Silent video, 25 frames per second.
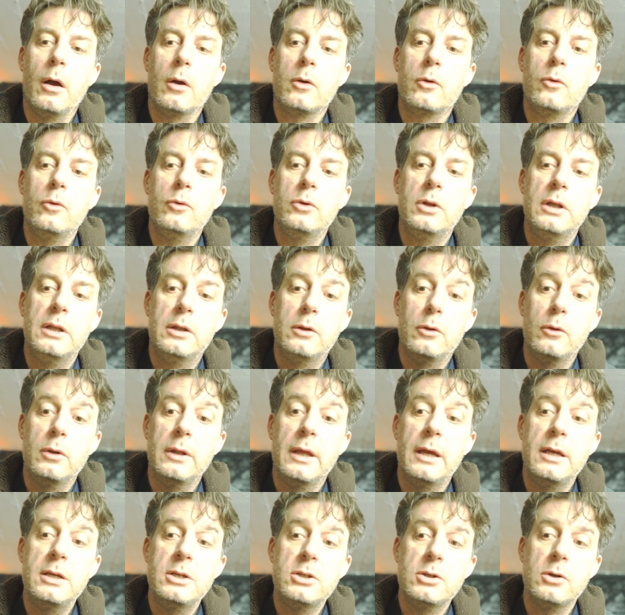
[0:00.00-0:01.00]
good
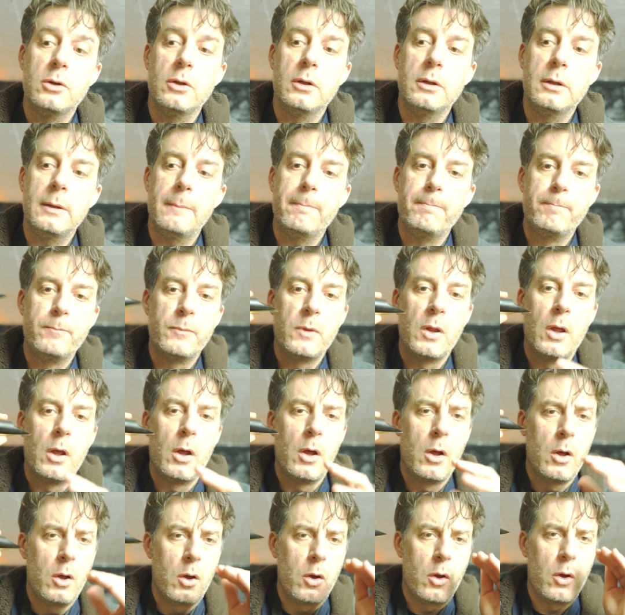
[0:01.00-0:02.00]
intonation,
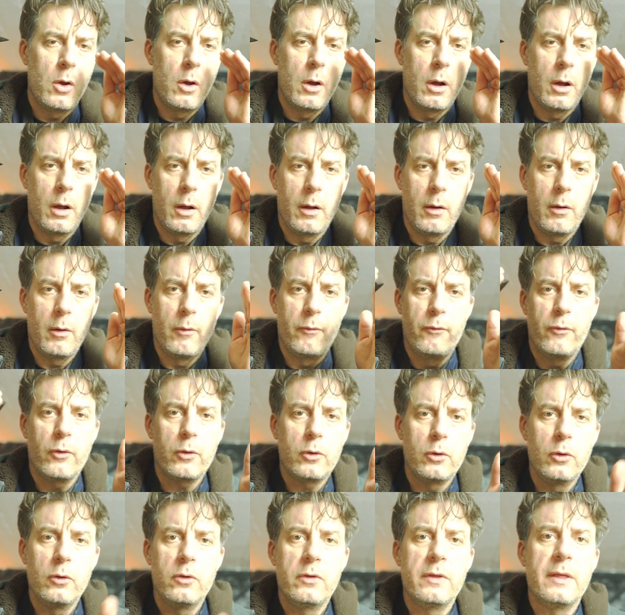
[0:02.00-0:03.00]
a
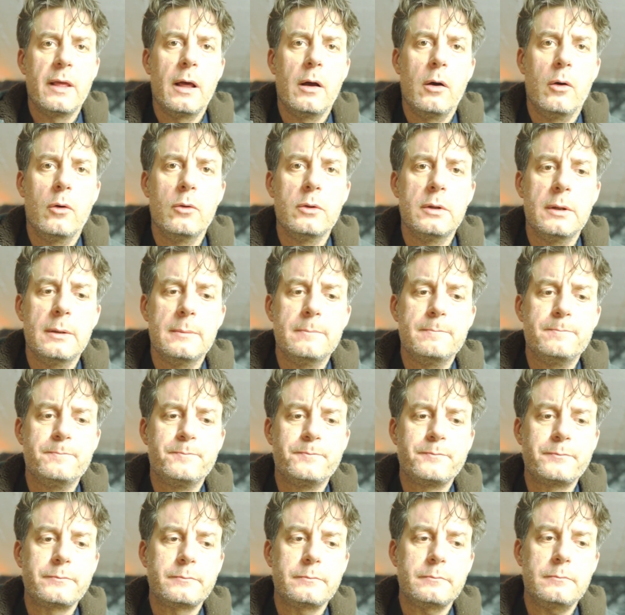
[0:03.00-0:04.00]
focused sound,
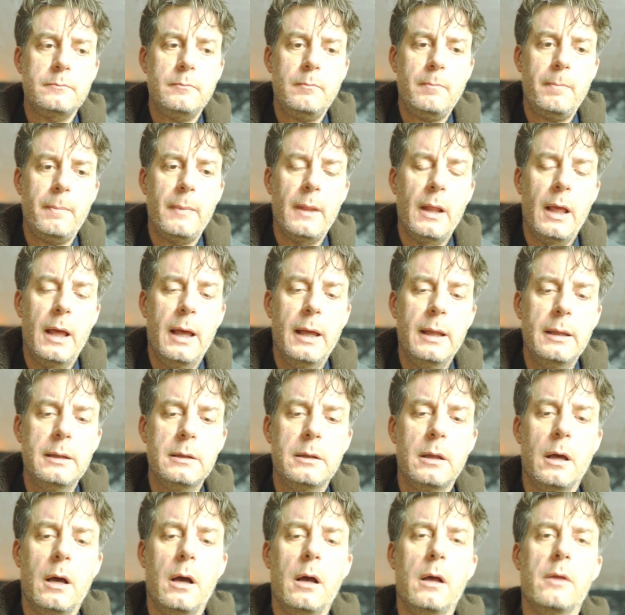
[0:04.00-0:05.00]

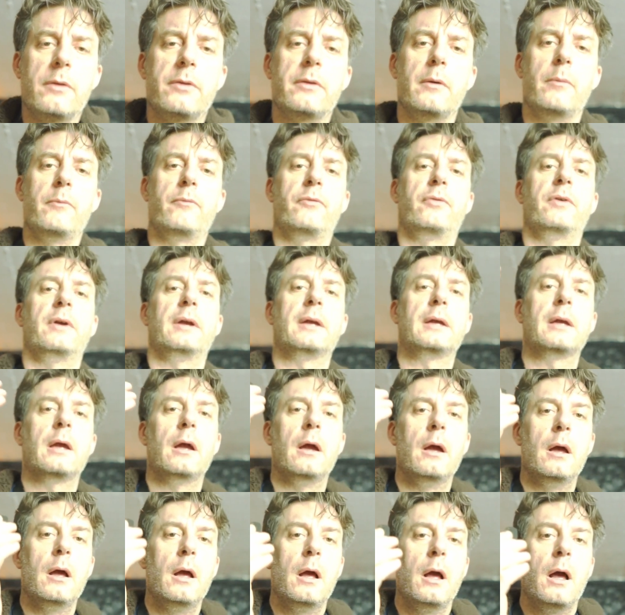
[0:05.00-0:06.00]
and something
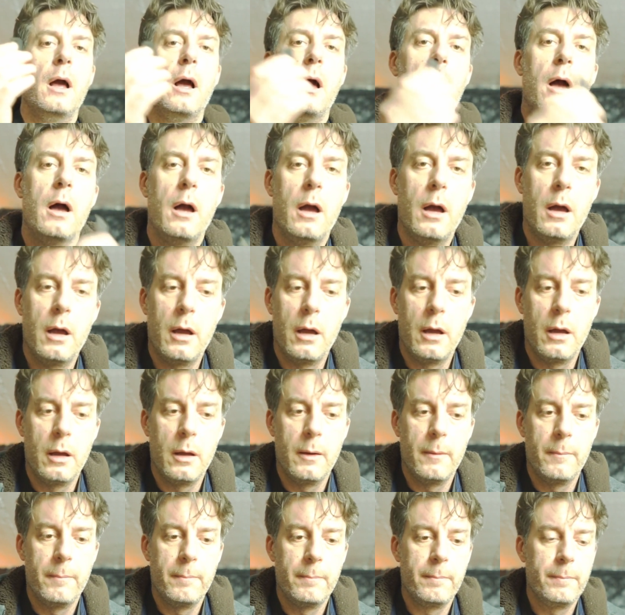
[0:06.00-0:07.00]

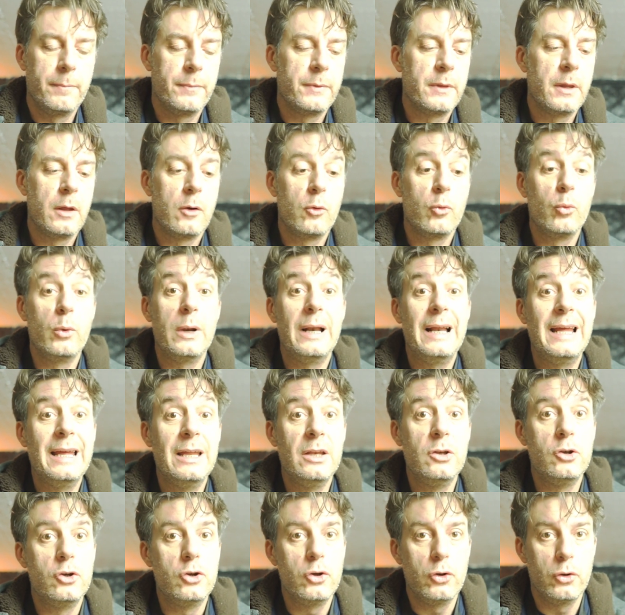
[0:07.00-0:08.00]
really
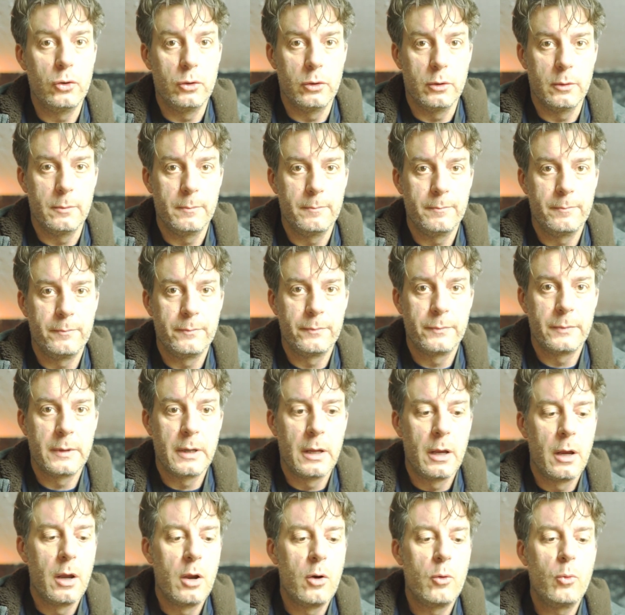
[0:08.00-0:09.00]
in tune.
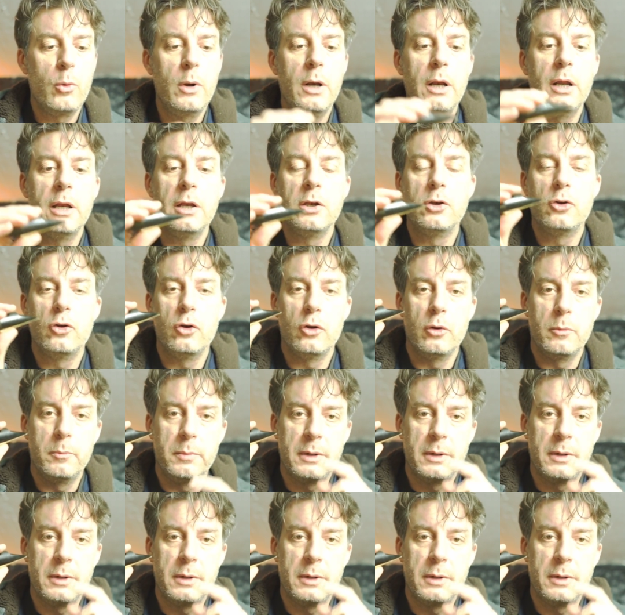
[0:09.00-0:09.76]
Really in tune,